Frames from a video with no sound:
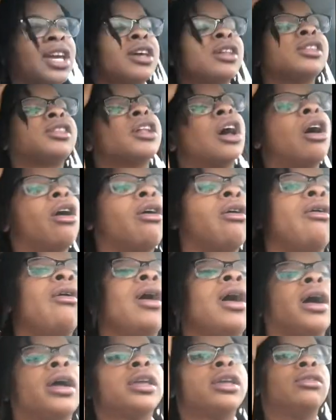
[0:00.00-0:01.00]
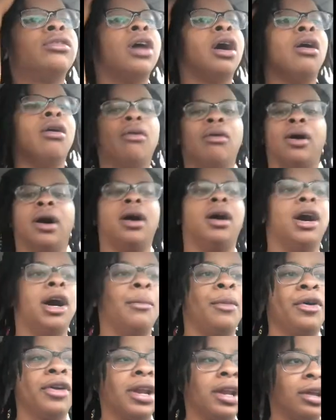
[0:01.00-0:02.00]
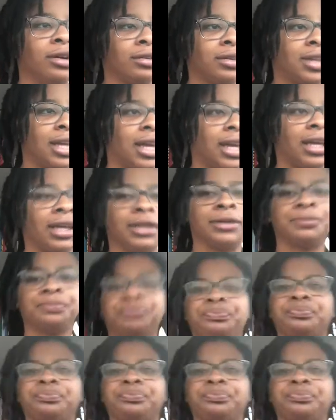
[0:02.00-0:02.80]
So, you know, on the little thing,